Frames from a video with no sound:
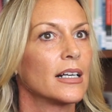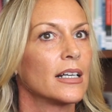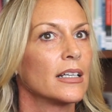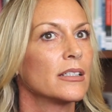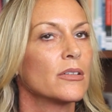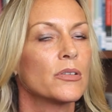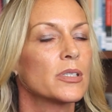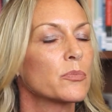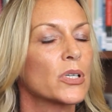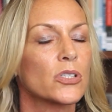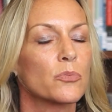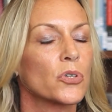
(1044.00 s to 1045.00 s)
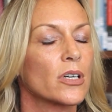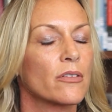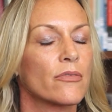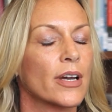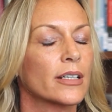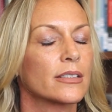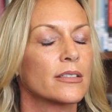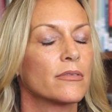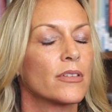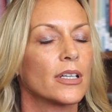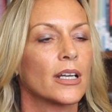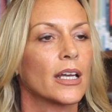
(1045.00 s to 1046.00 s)
it was much more effective
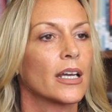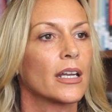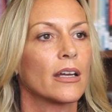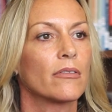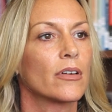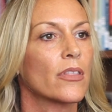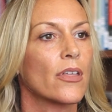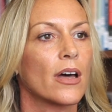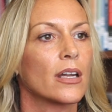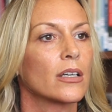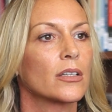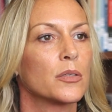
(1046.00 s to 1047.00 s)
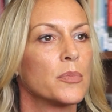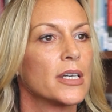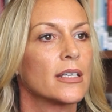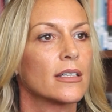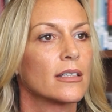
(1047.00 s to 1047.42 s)
than I had ever thought it could be.